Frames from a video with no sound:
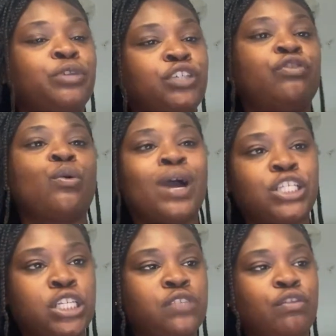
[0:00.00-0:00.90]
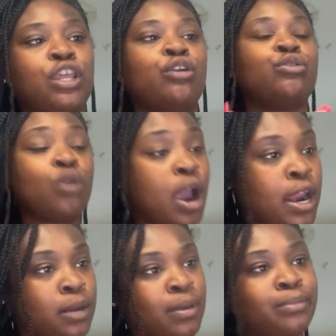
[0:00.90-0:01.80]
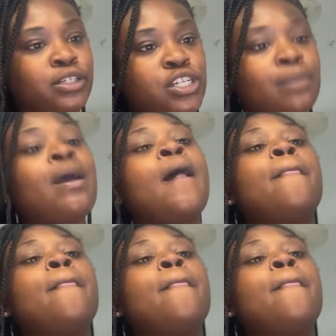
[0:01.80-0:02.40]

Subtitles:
which if you're watching this video, you are in a membership,